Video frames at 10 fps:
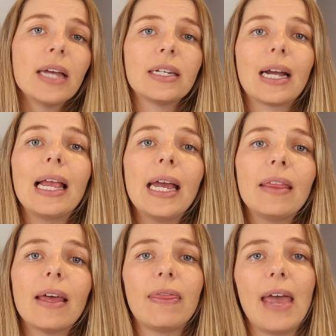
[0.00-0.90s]

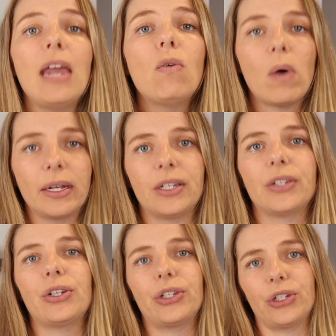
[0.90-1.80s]
declared that they
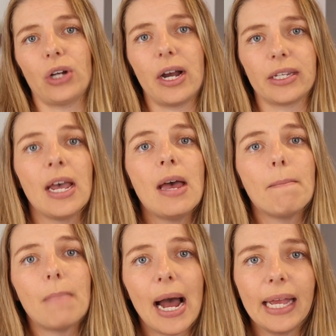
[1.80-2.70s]
wanted to start
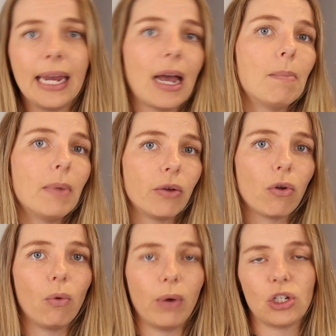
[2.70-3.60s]
mining a
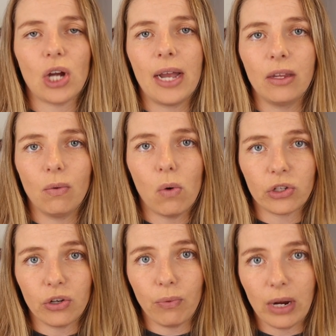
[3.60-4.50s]
mineral rich underwater